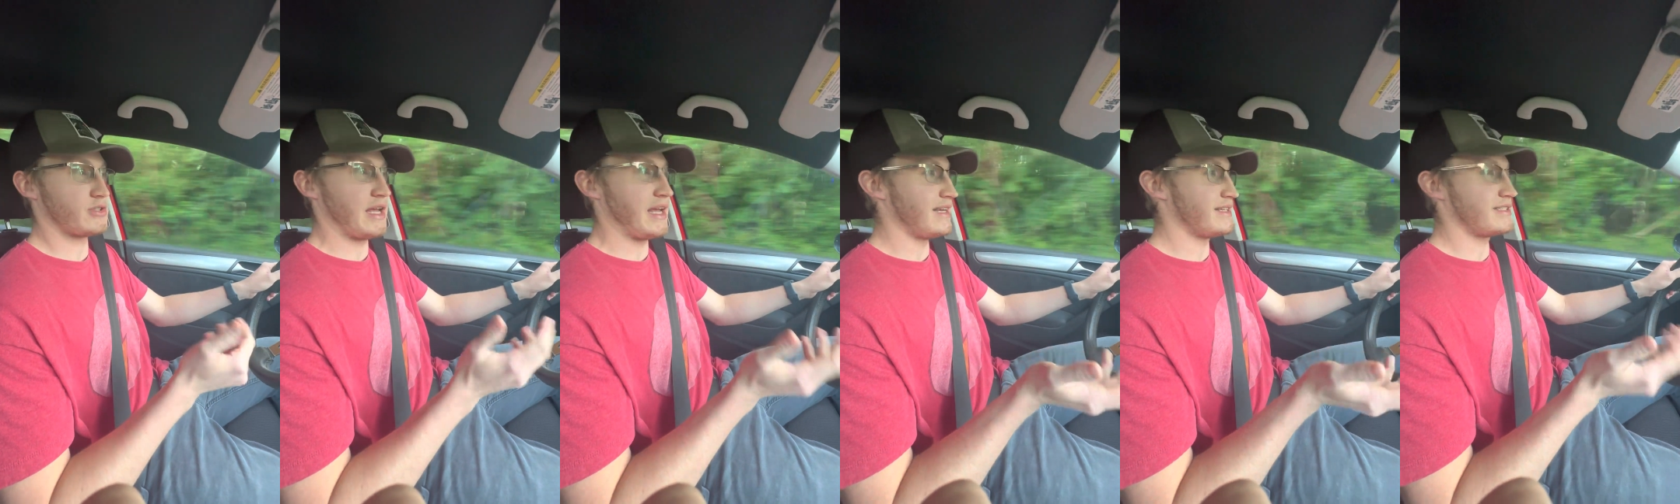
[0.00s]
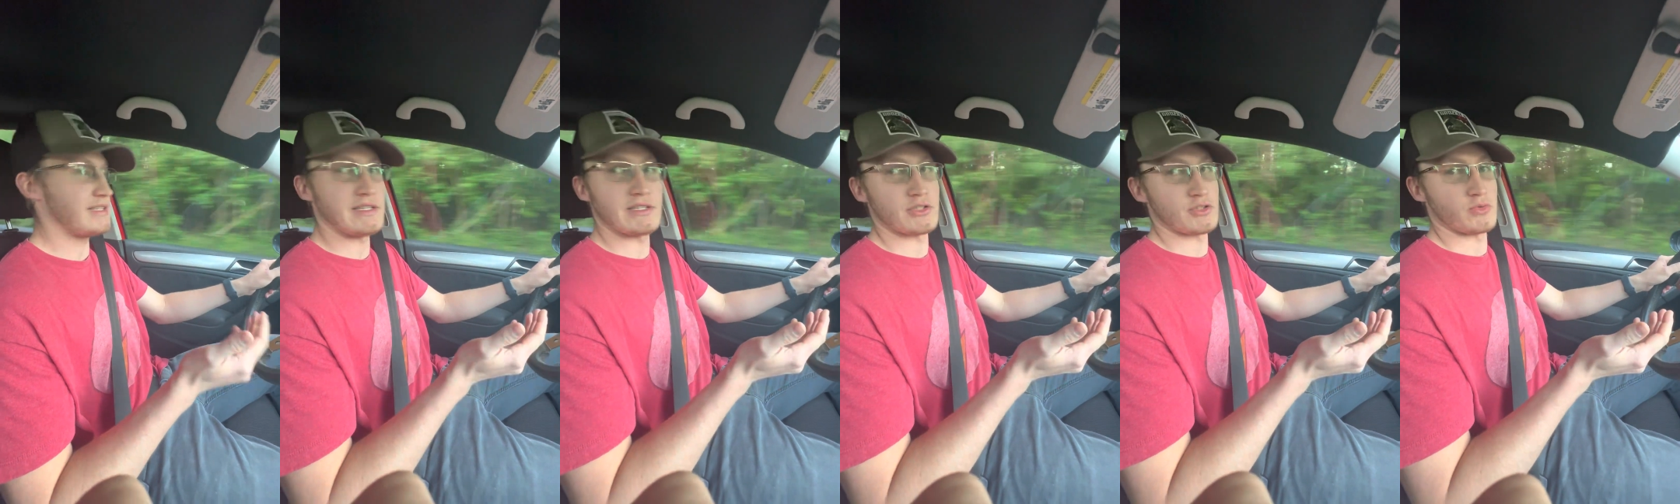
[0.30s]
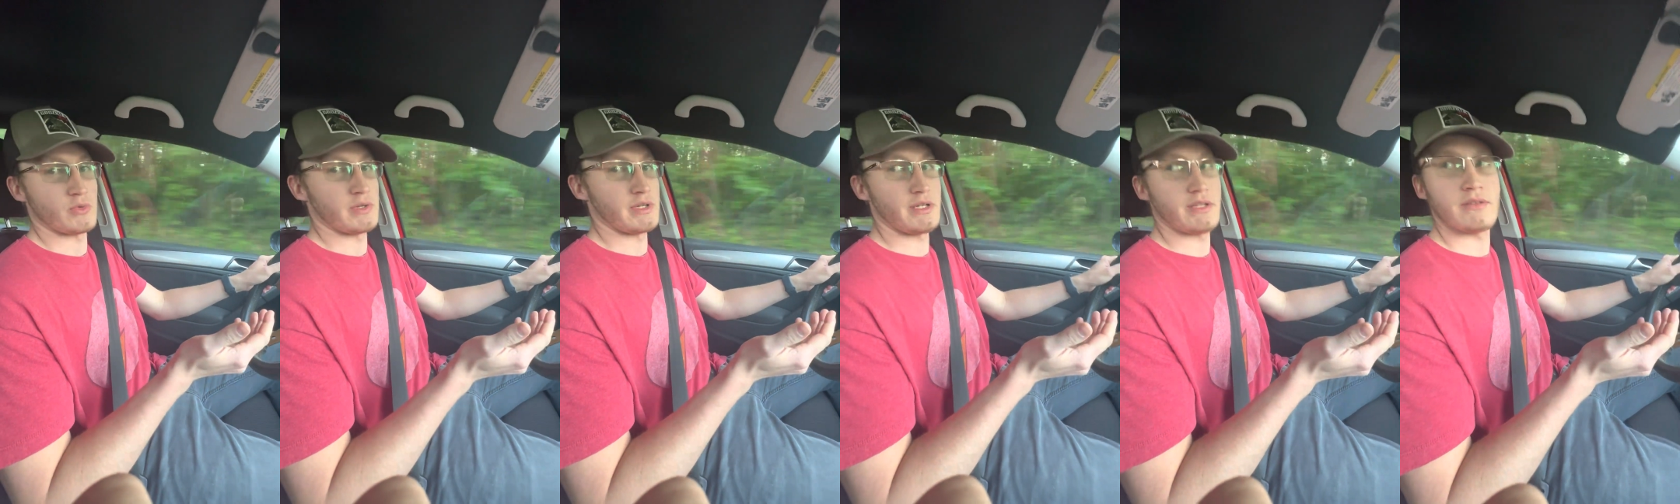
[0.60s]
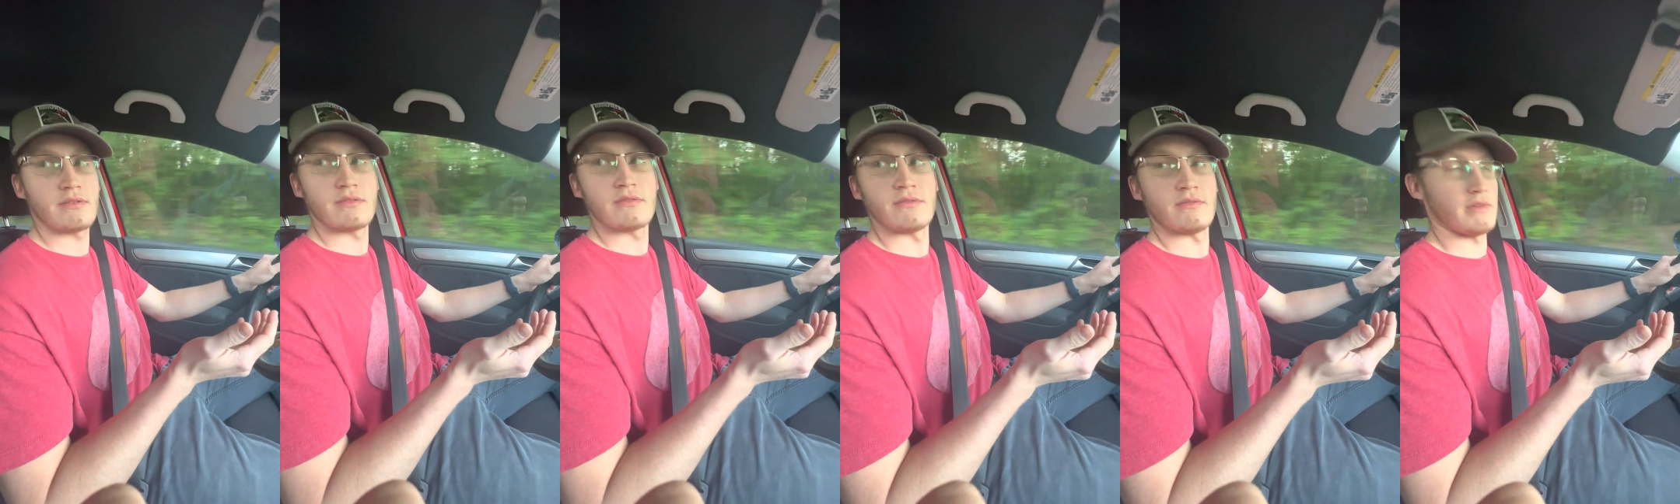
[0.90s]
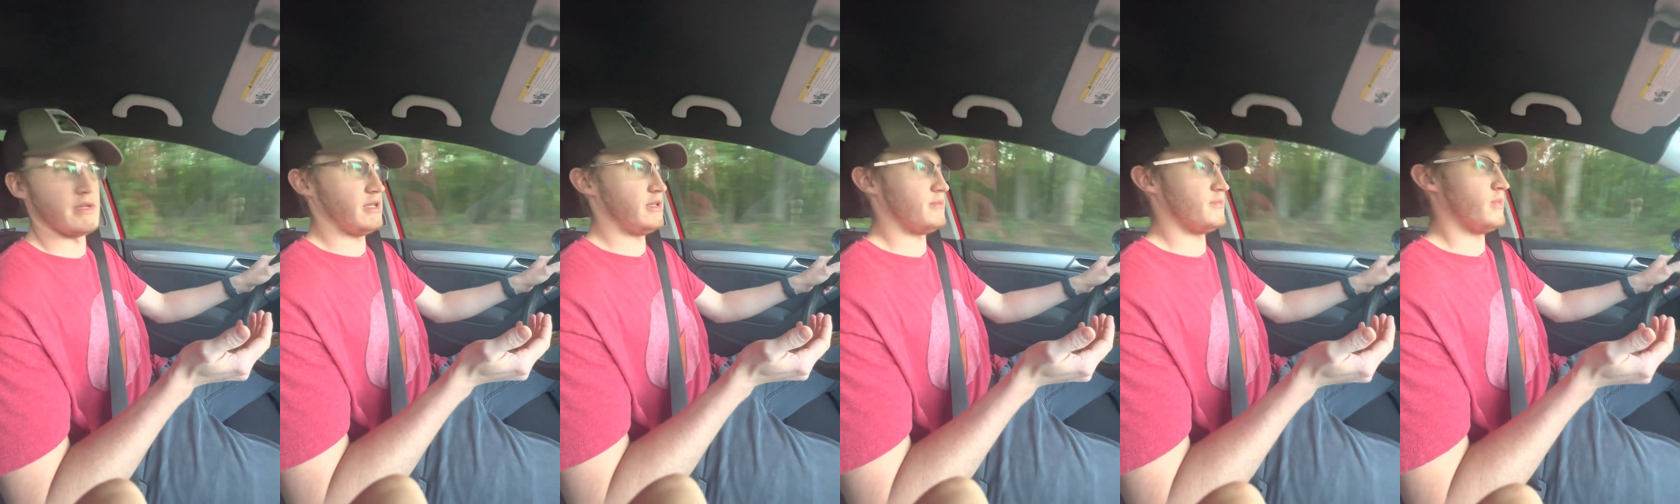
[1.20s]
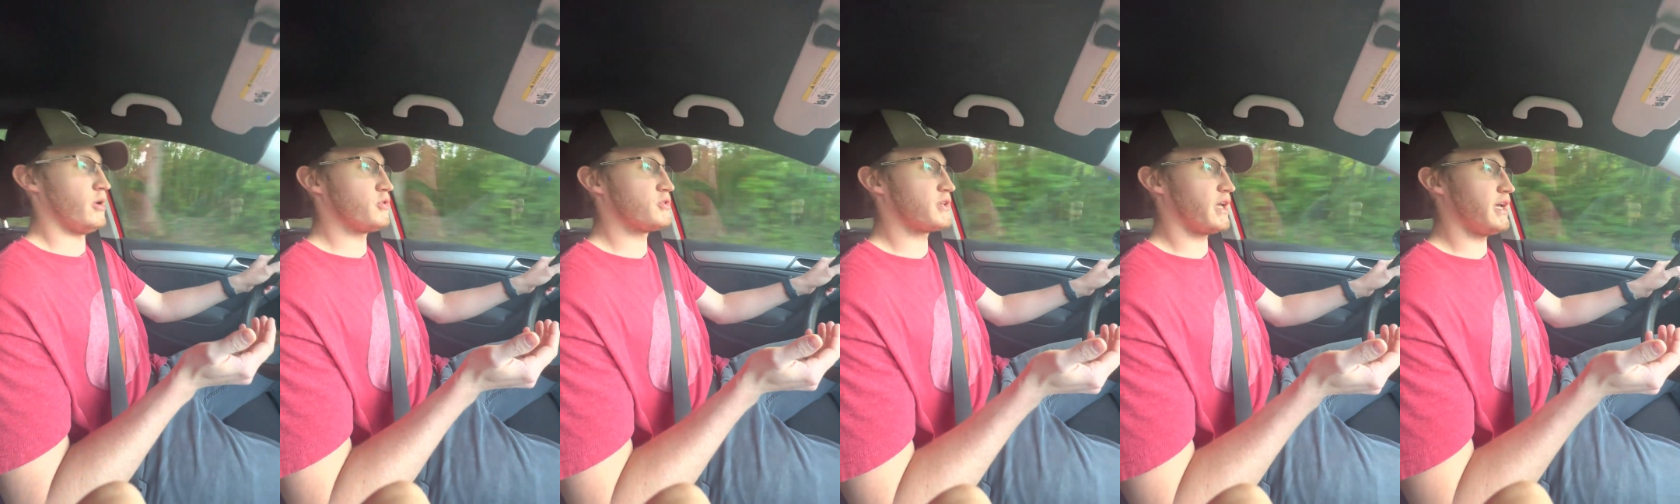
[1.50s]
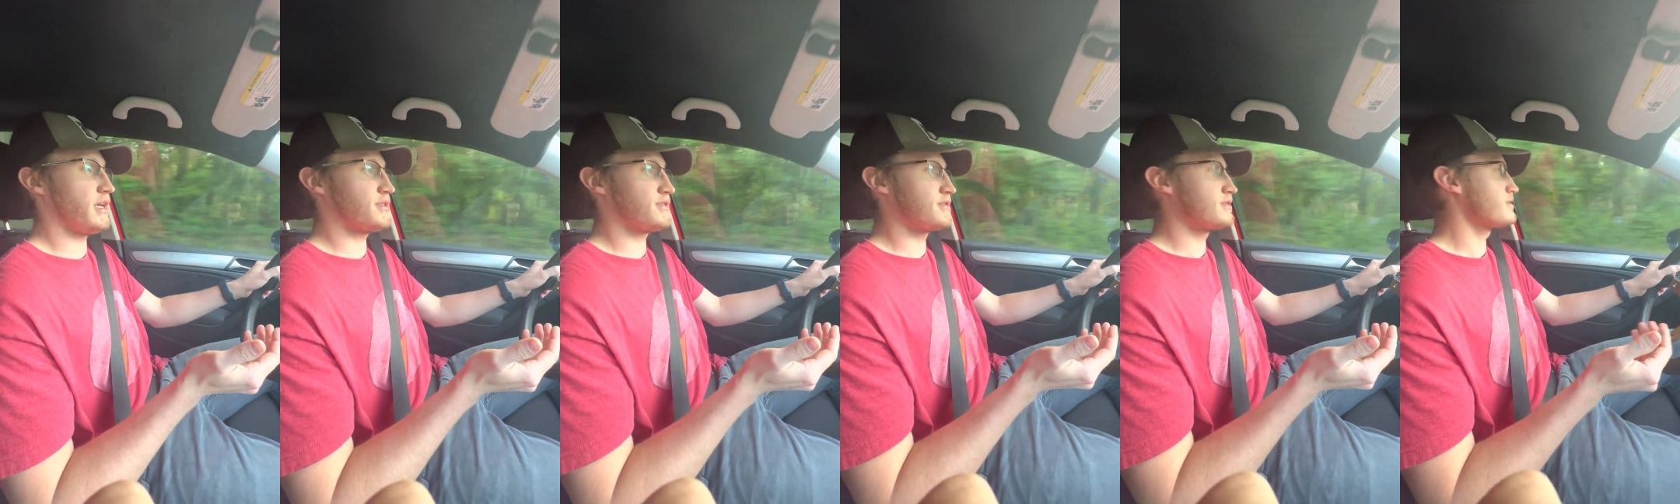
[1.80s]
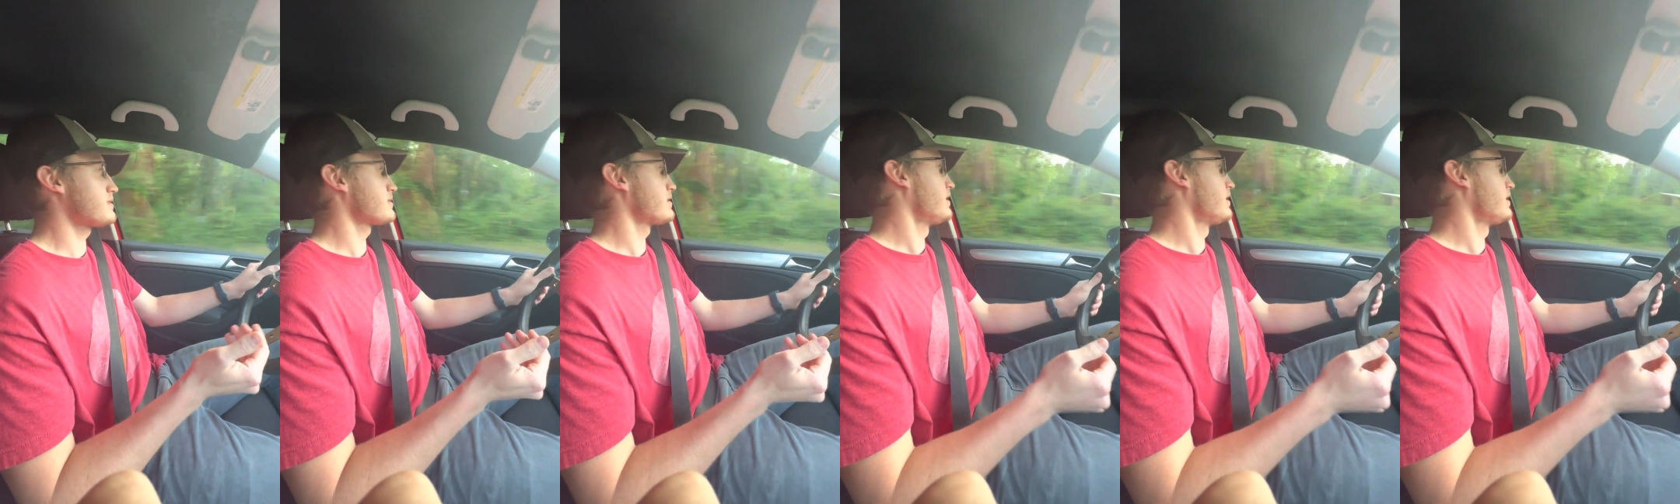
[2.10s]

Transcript: 18 to 20 in most cases.